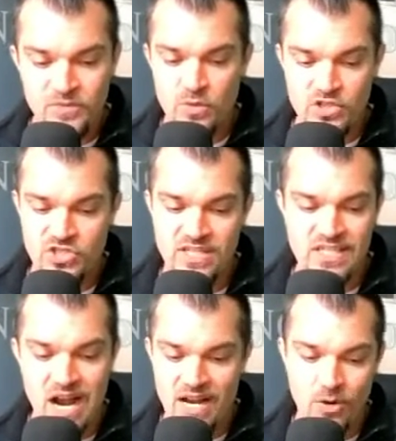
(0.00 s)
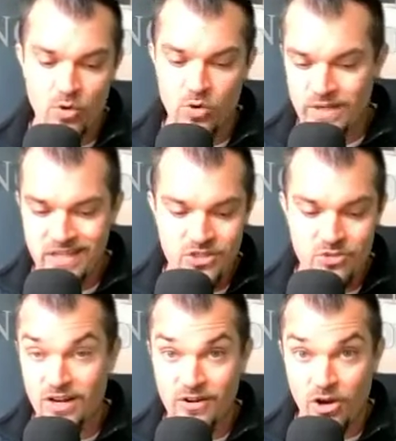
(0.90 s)
which says, I or we do
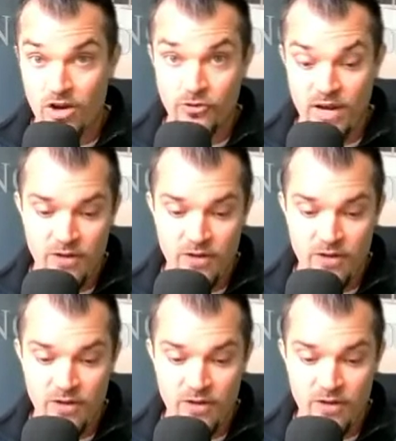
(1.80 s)
not offer